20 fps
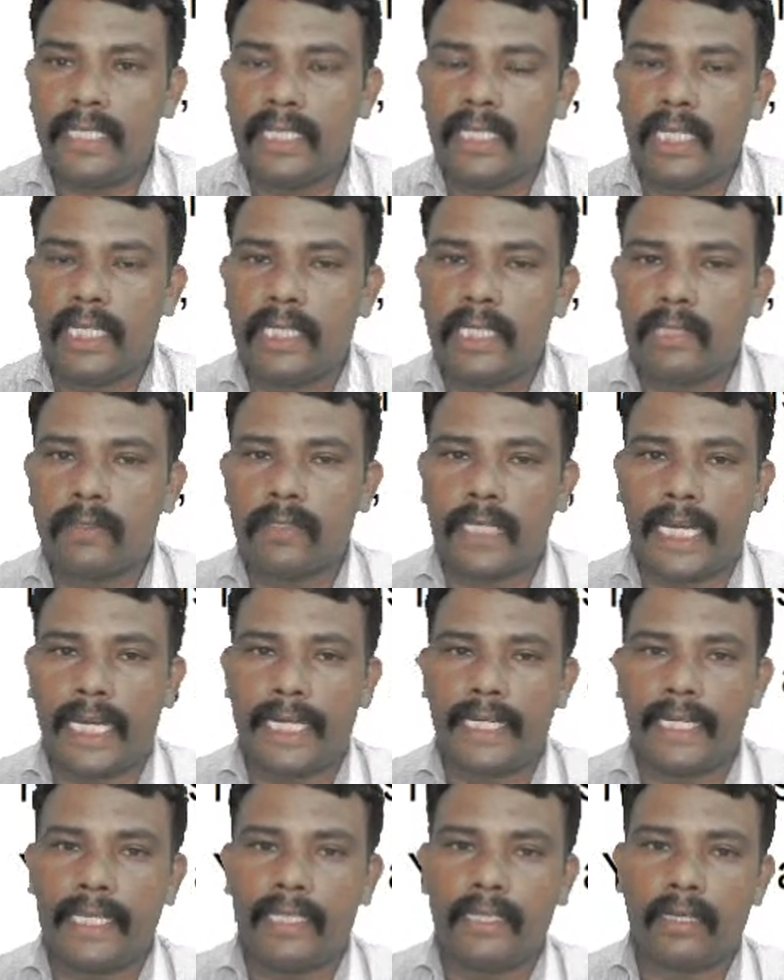in the
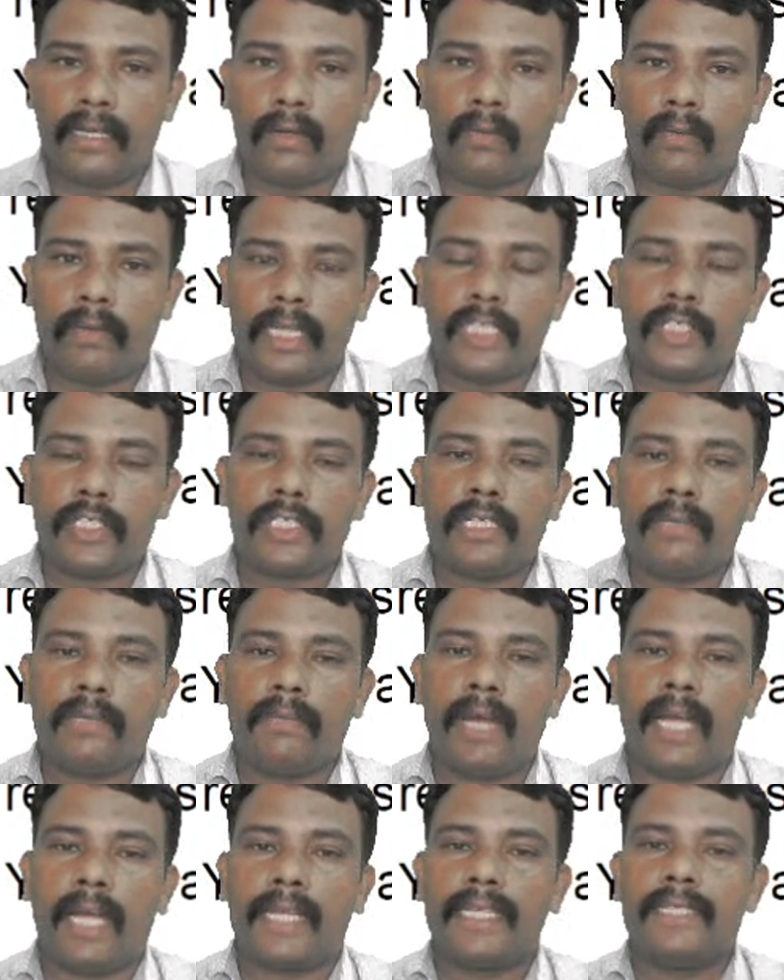society, the question
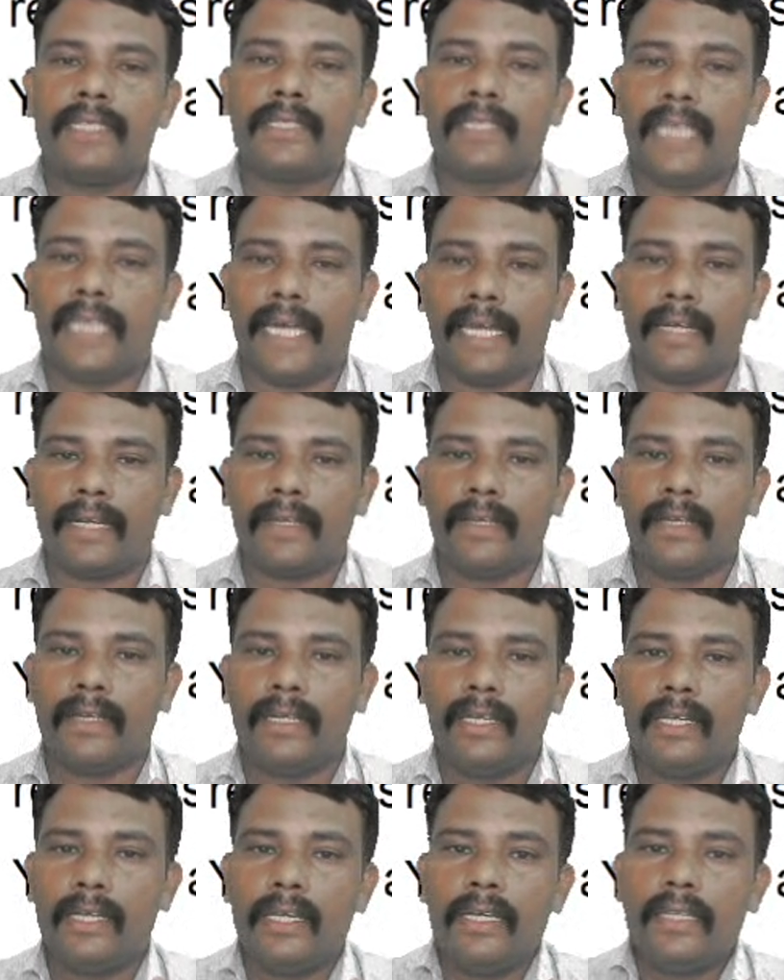mark is there.
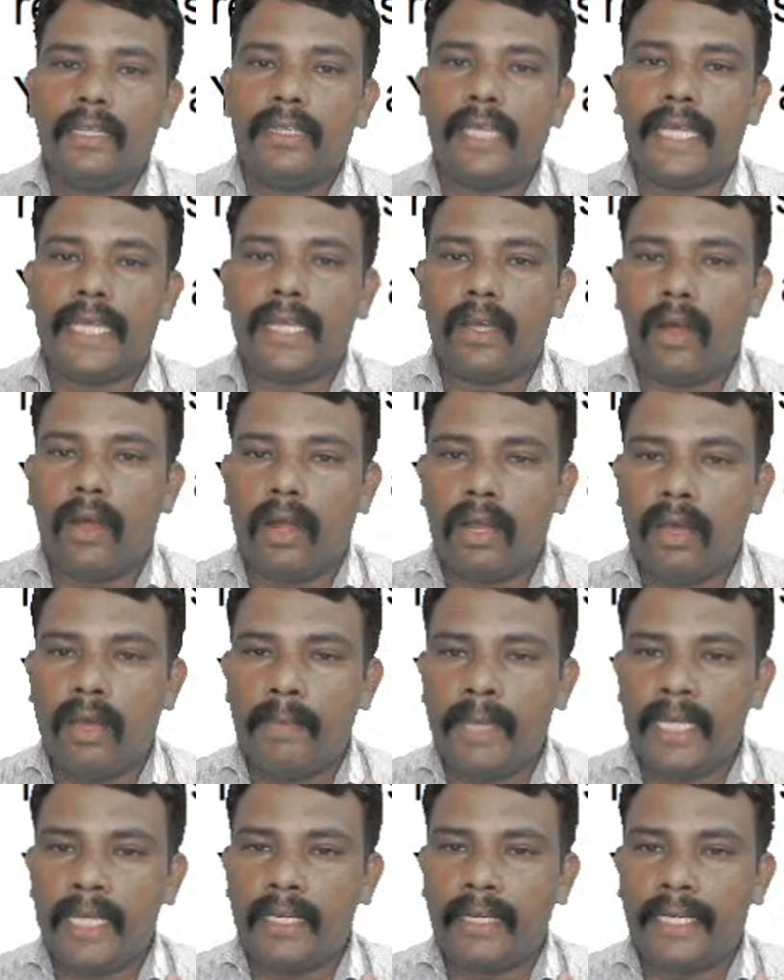The
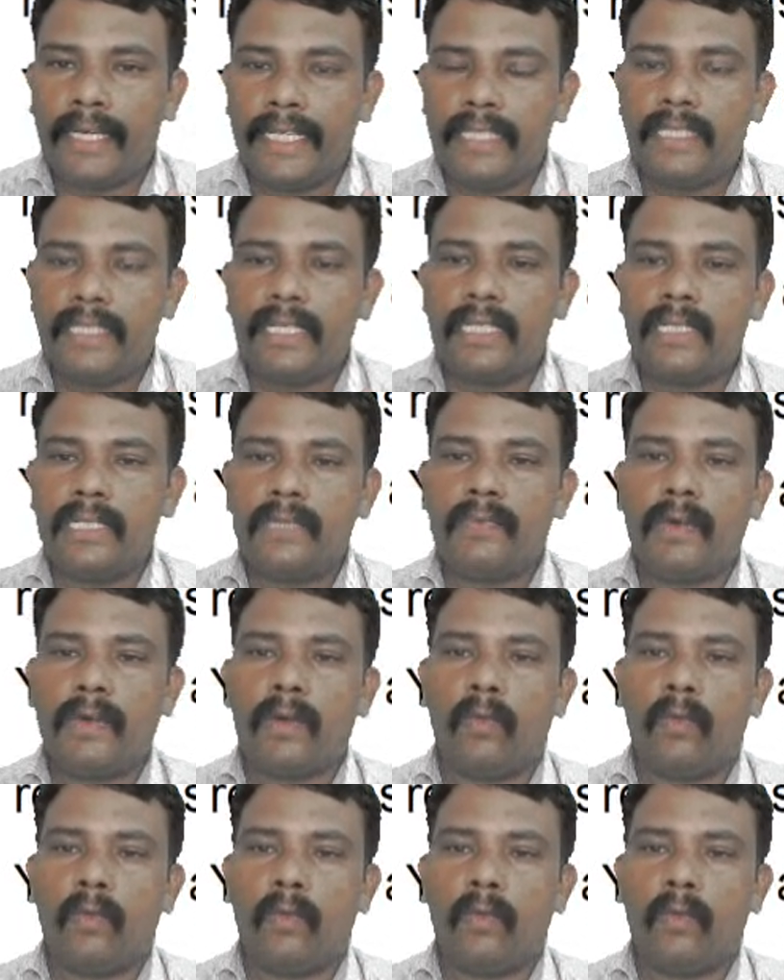economic reasons for